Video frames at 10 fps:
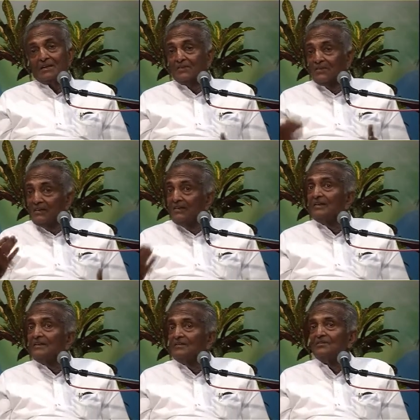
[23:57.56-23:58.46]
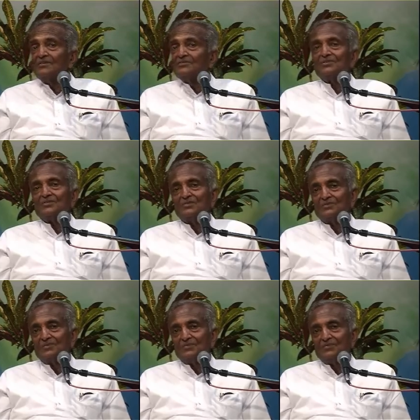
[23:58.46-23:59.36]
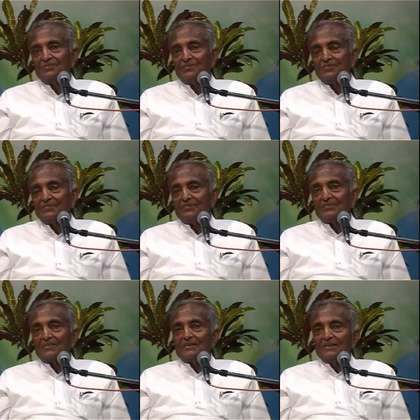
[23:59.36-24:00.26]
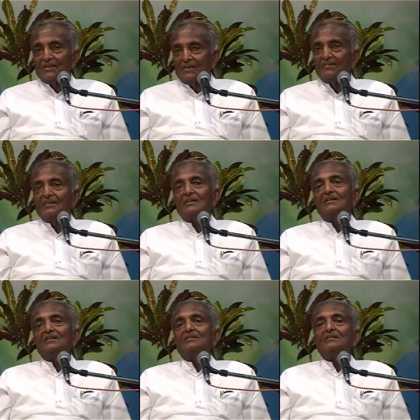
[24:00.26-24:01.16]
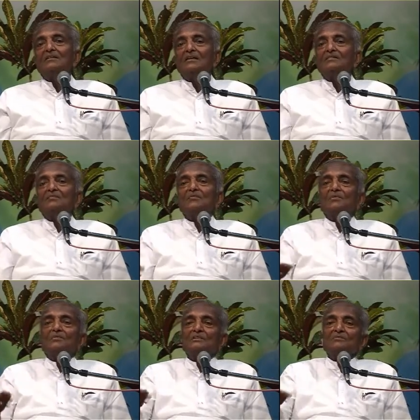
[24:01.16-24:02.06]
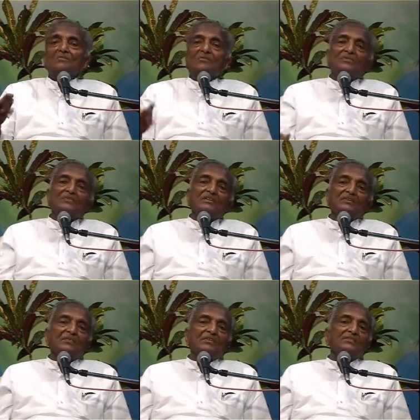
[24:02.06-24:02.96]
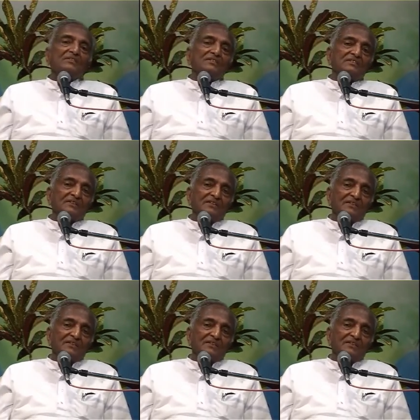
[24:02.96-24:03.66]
Even in England also. In England till last before just before 25 years